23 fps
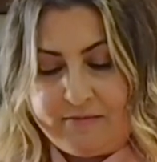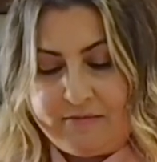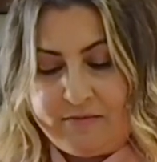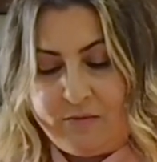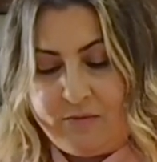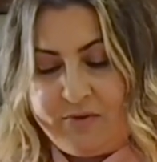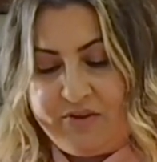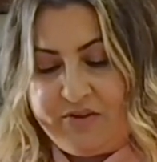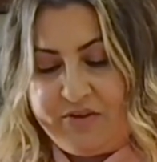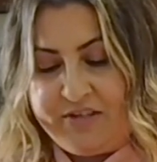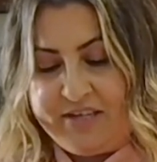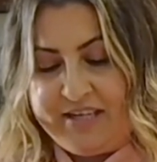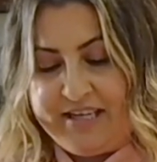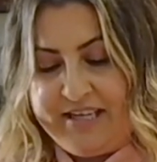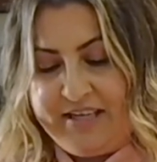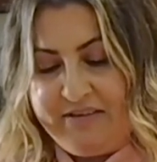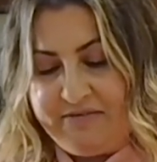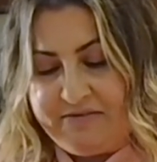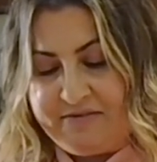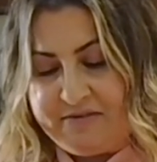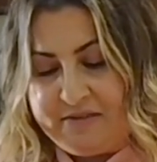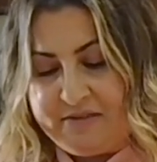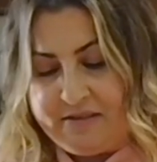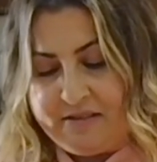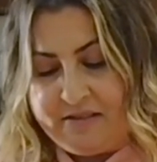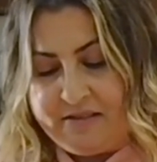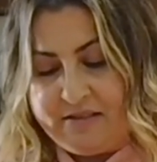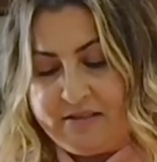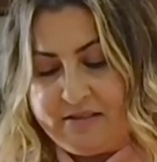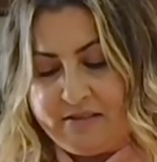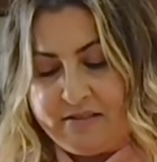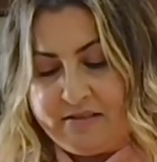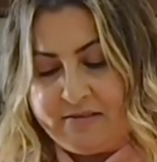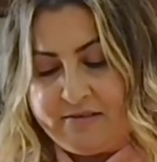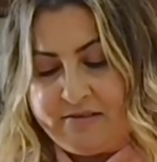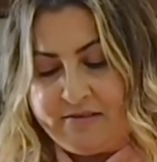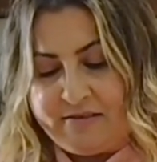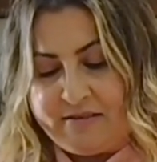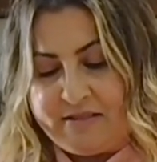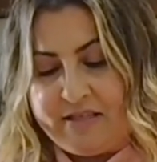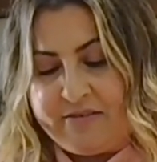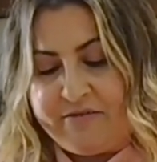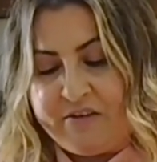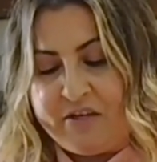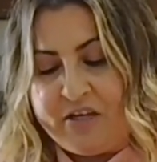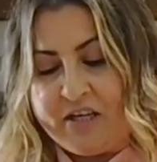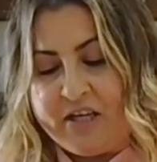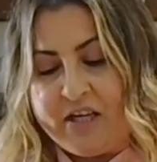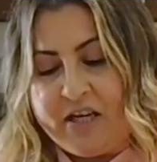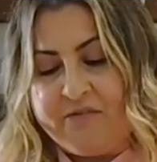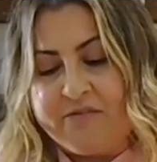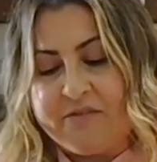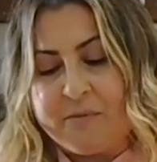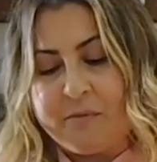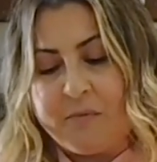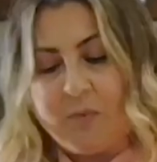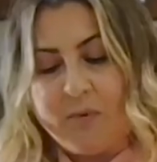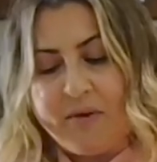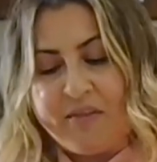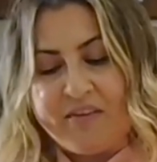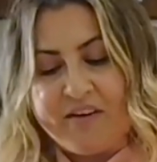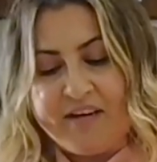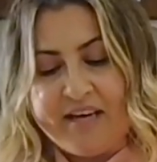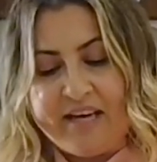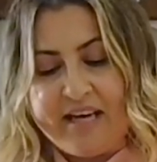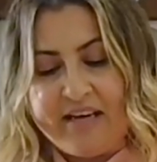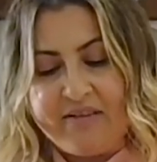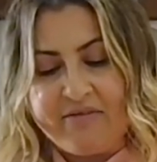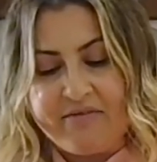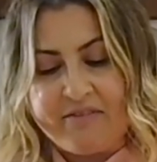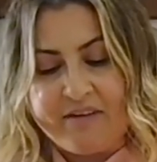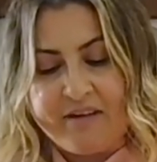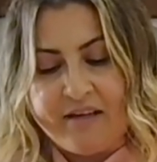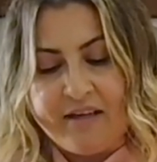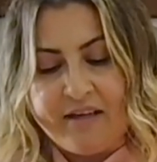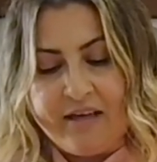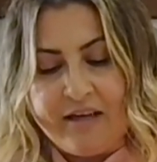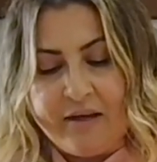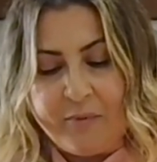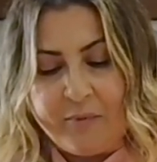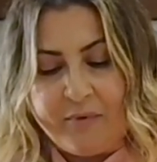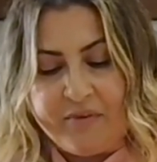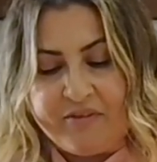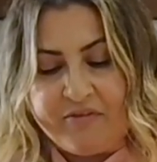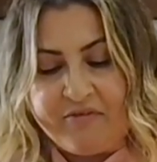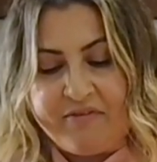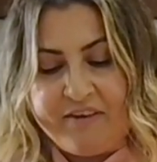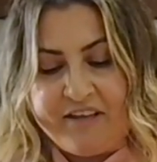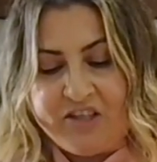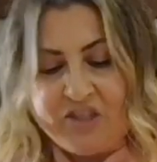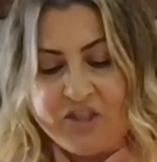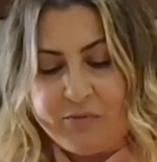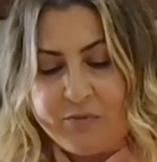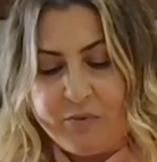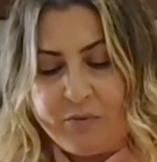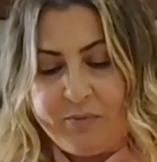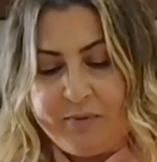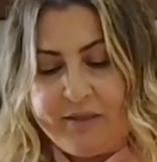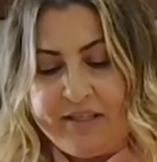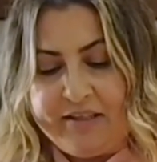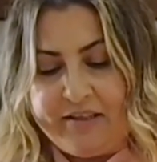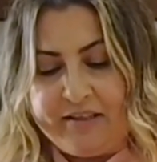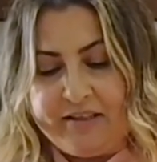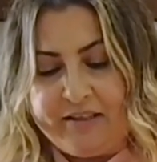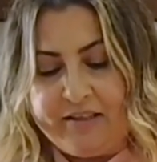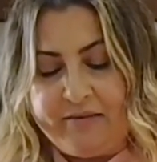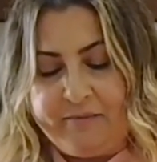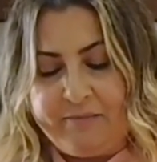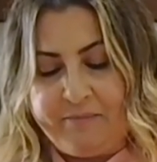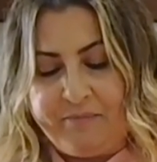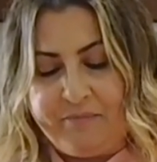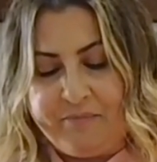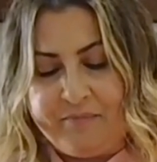with your knife. If you're not comfortable with a knife, with a vegetable peeler,